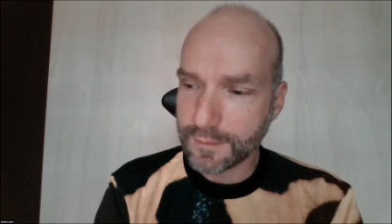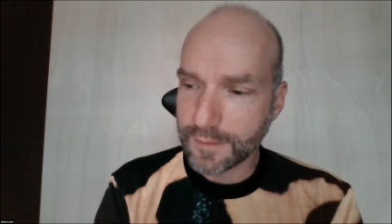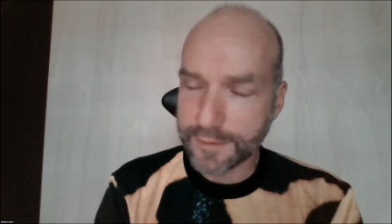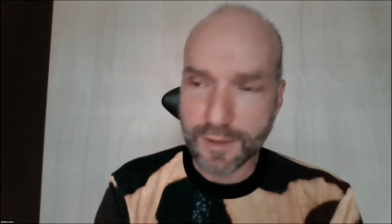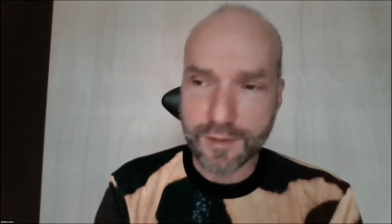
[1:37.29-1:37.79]

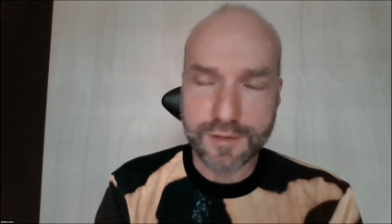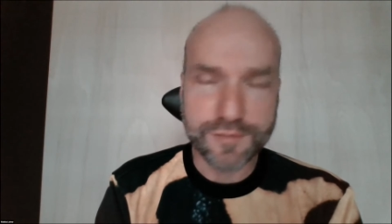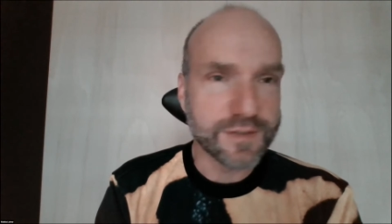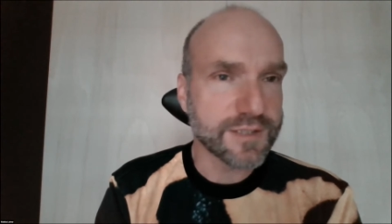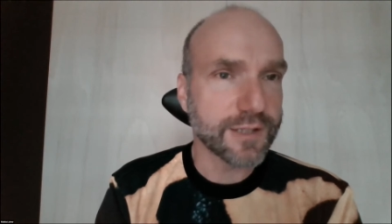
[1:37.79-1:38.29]
like it
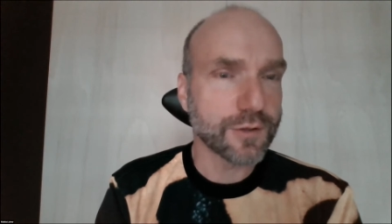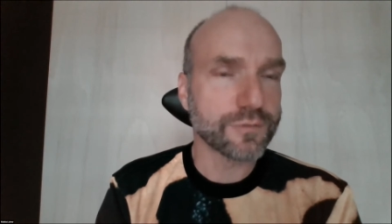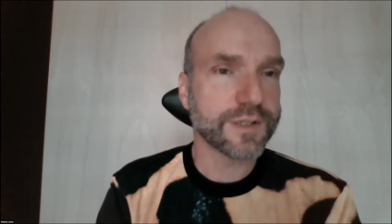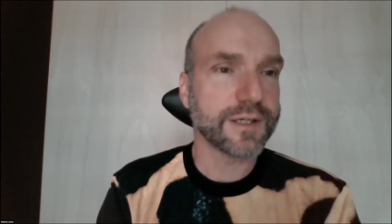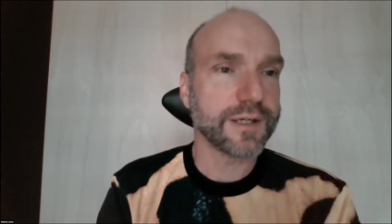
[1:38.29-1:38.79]
feels like on
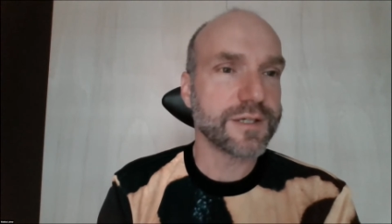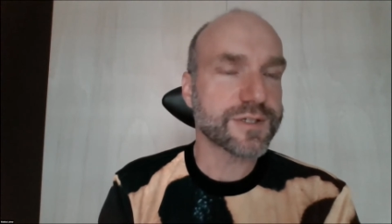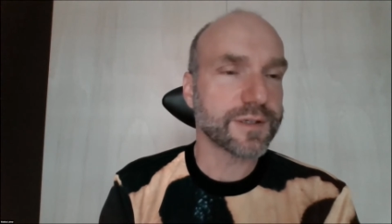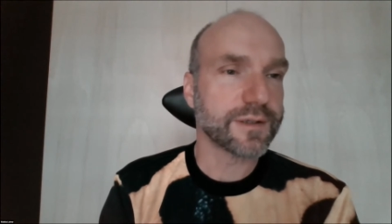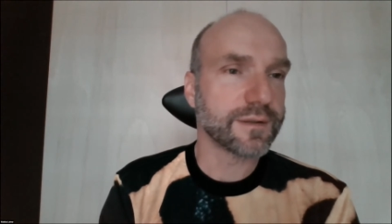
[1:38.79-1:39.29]

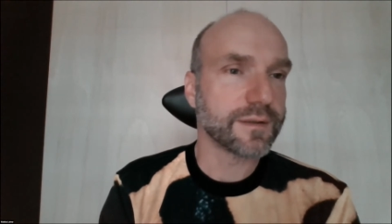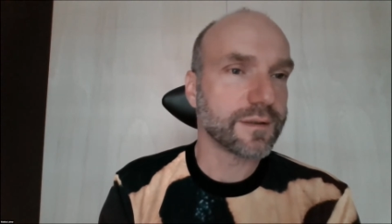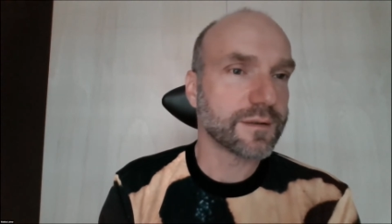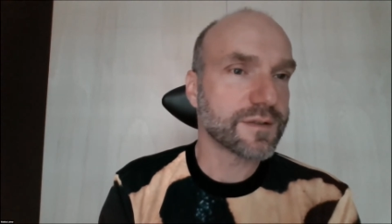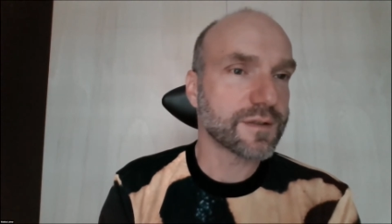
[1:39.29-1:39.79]
vacation,
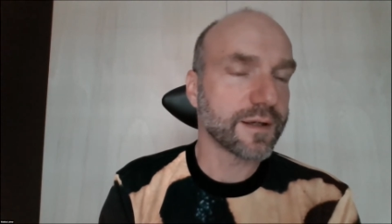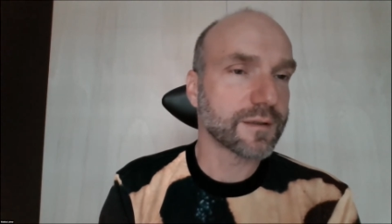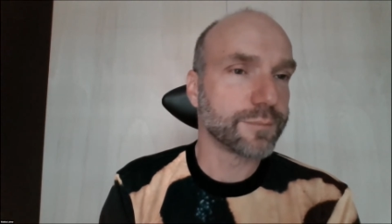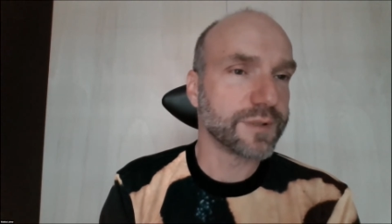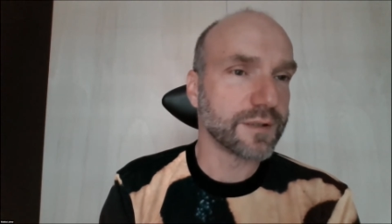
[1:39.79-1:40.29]
it's like
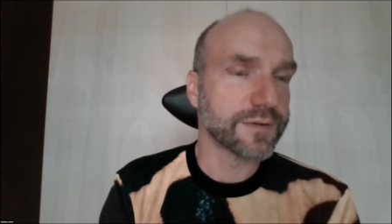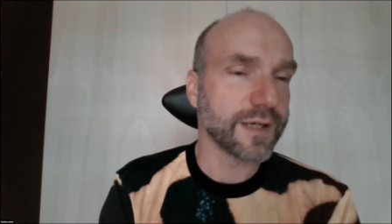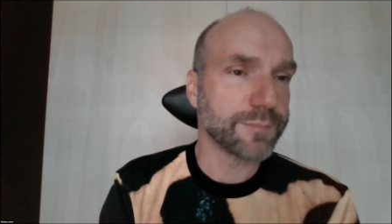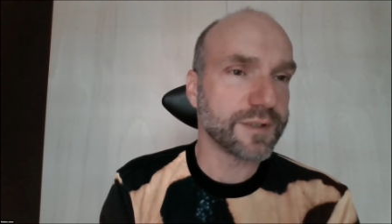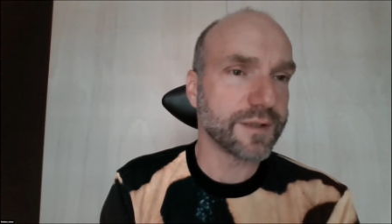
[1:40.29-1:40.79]
a built
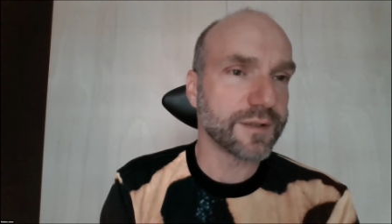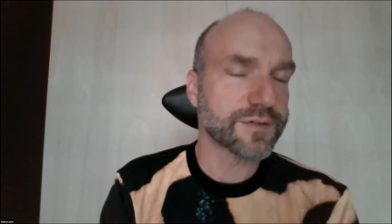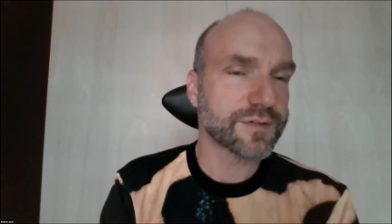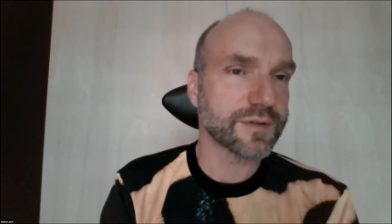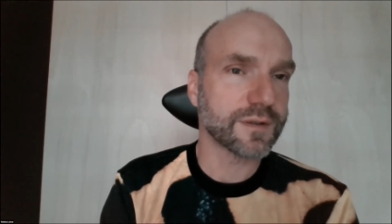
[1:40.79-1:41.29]

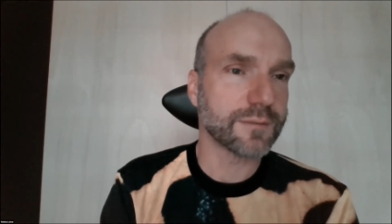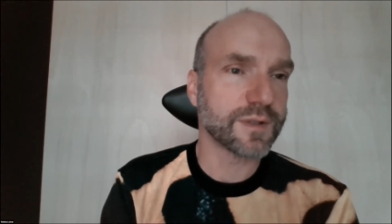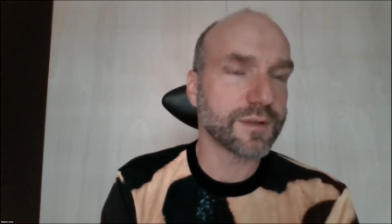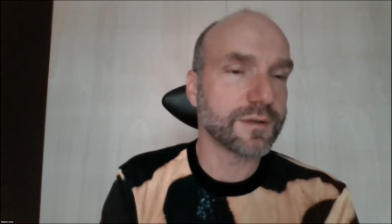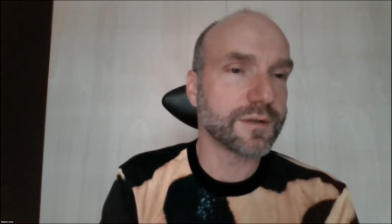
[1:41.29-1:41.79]
happiness,
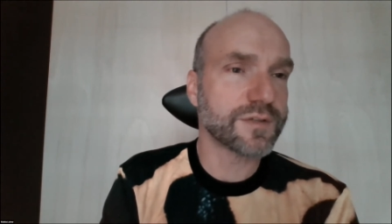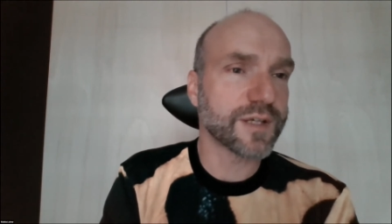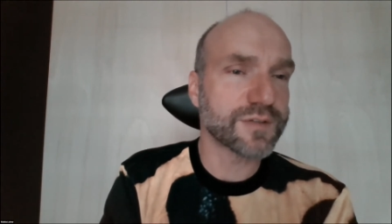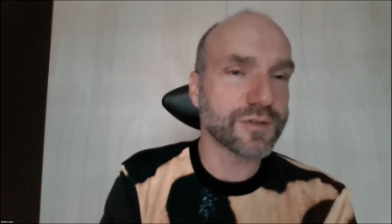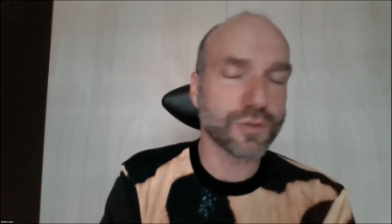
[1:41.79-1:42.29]
but this
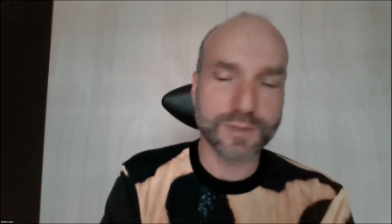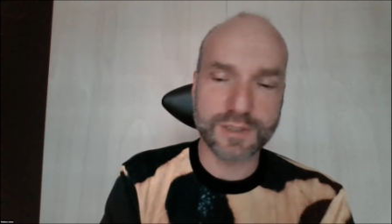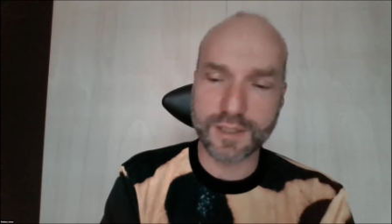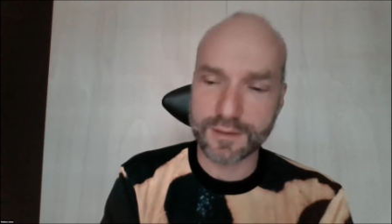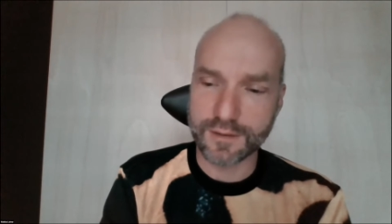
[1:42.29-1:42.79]
has not been
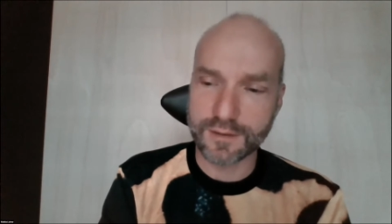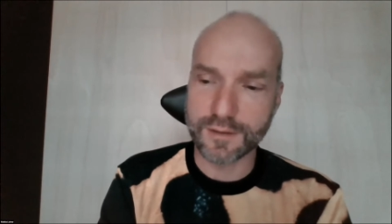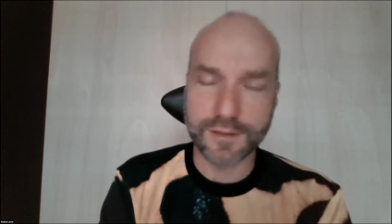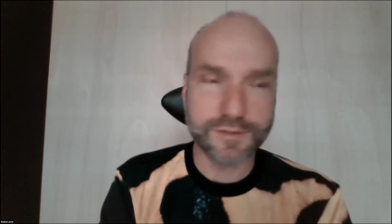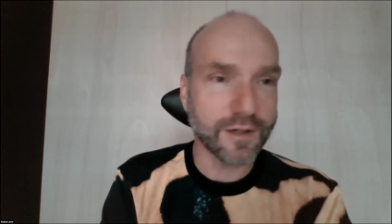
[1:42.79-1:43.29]
like
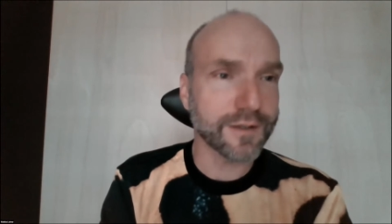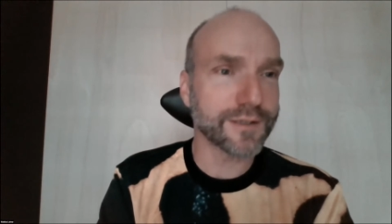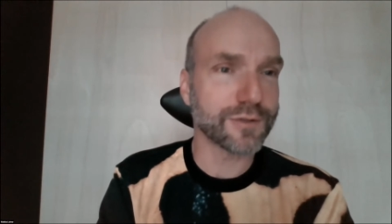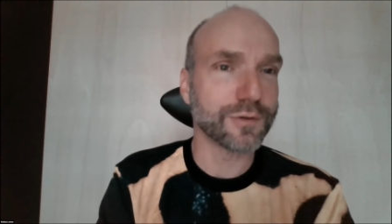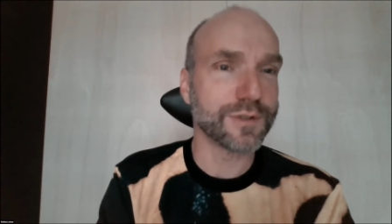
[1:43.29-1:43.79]
a
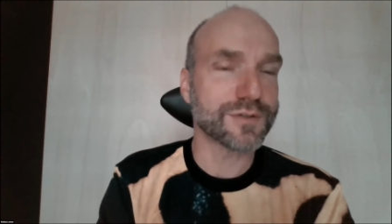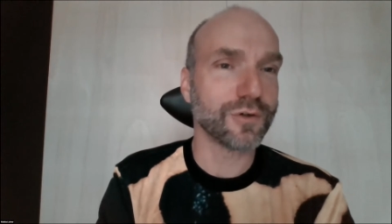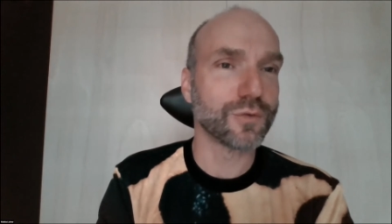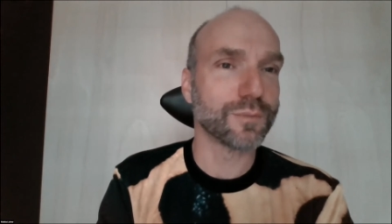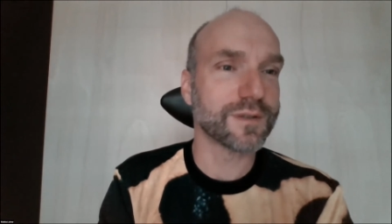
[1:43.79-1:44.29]
target on its
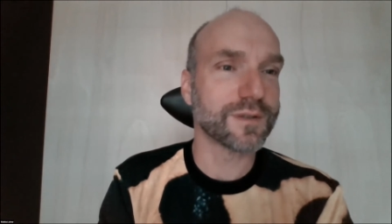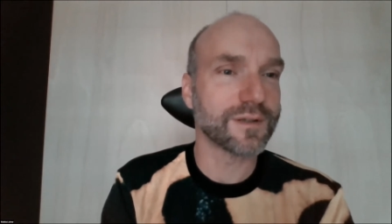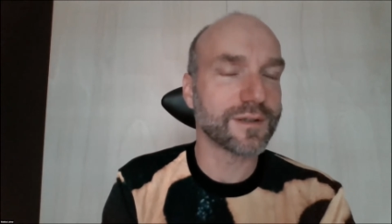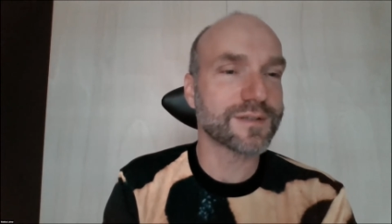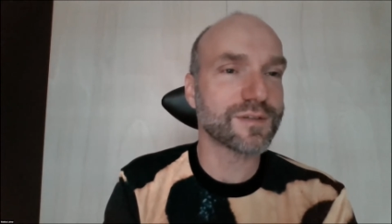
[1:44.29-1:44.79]
own, but
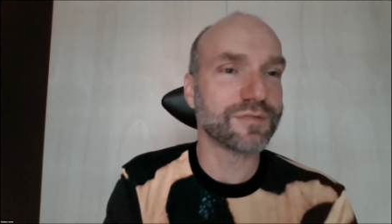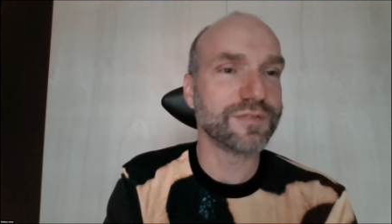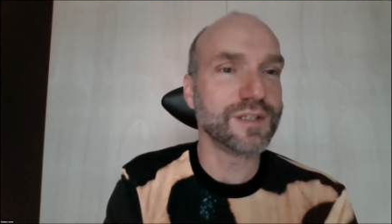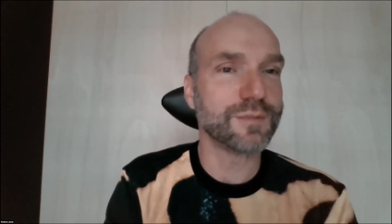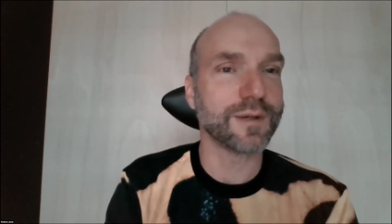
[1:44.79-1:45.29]
that's the
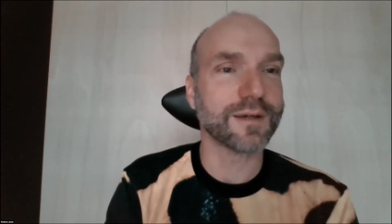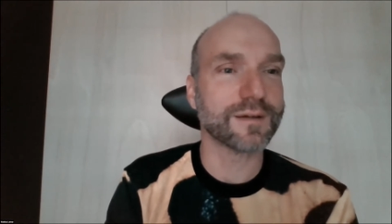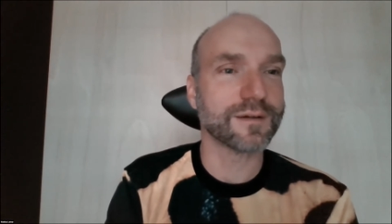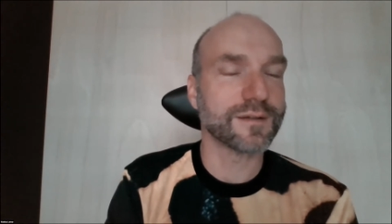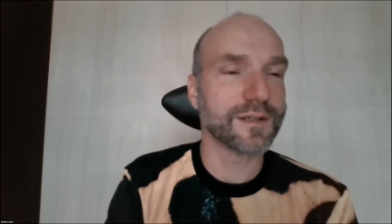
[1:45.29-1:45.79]
feedback
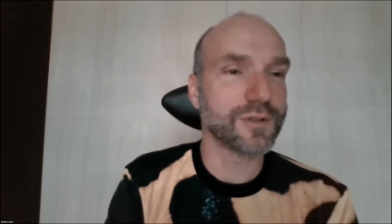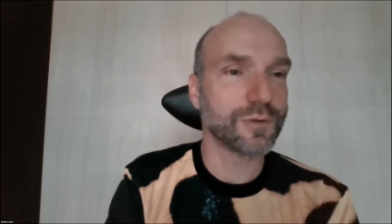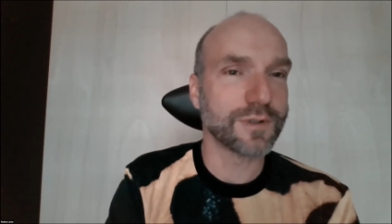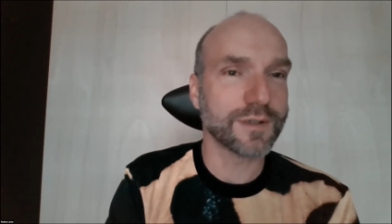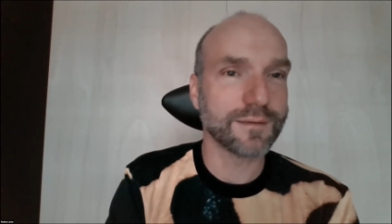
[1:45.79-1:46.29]
that you're